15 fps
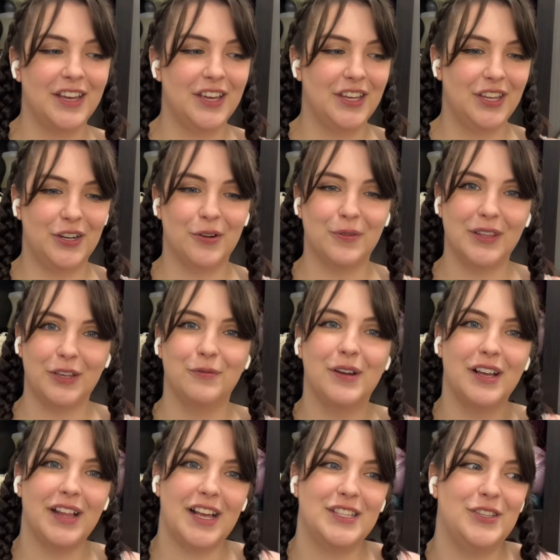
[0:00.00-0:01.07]
you don't really
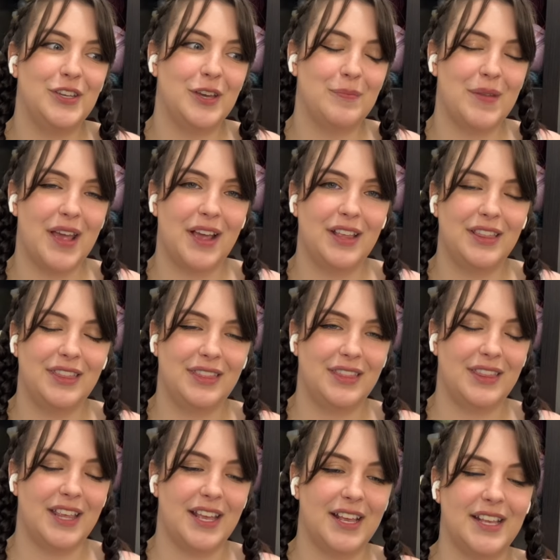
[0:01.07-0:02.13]
realize you can make
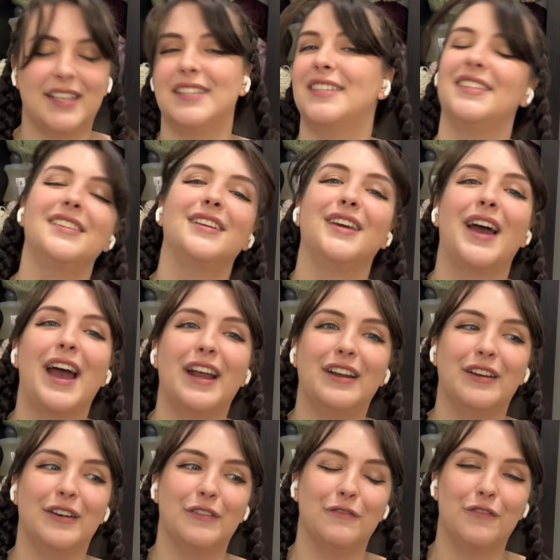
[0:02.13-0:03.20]
these kind
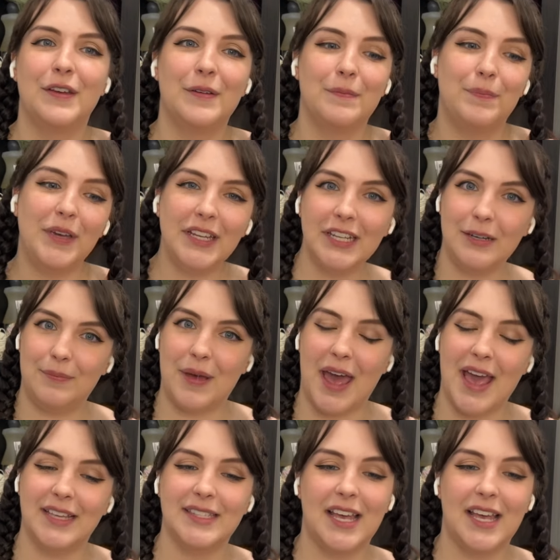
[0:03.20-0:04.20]
of beaded bags.